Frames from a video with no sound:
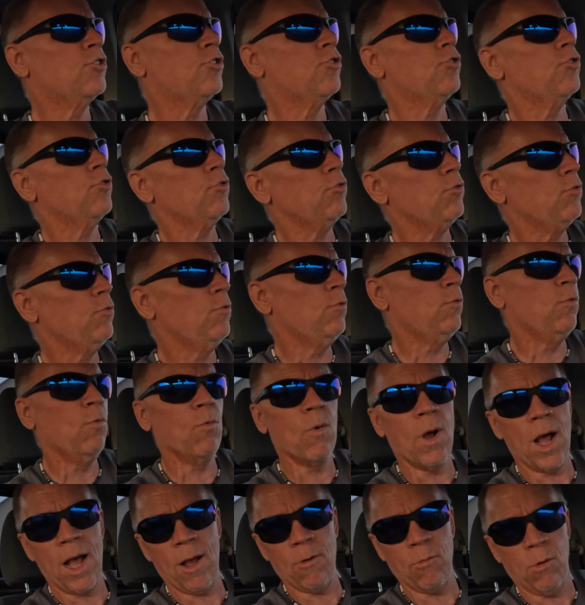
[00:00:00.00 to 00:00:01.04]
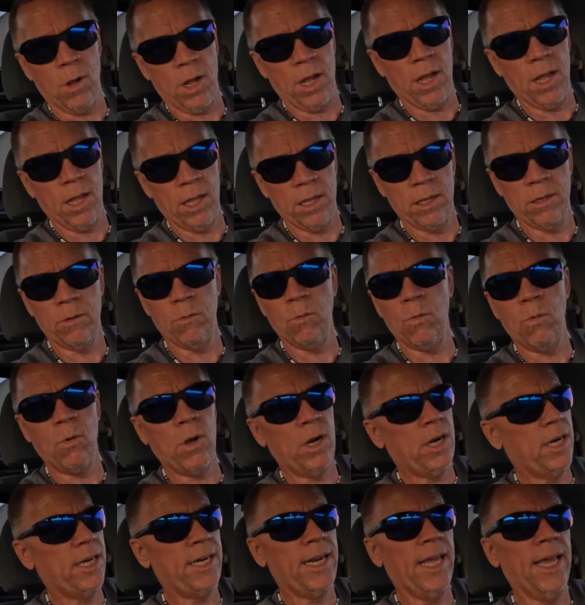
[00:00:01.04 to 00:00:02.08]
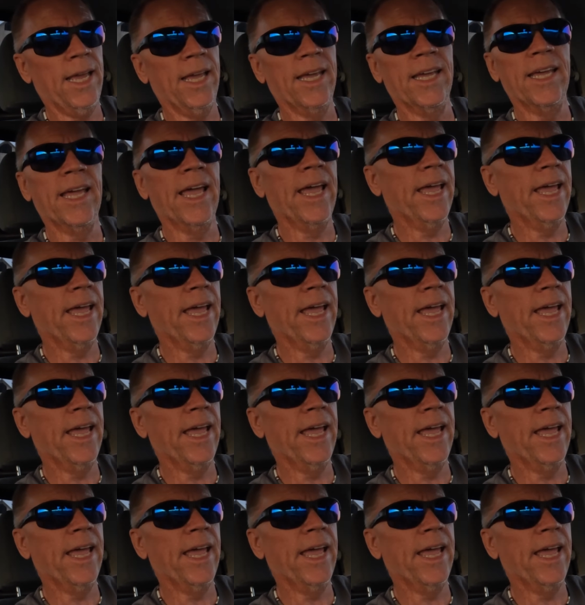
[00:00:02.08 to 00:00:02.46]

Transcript: Chihuahua, what a day.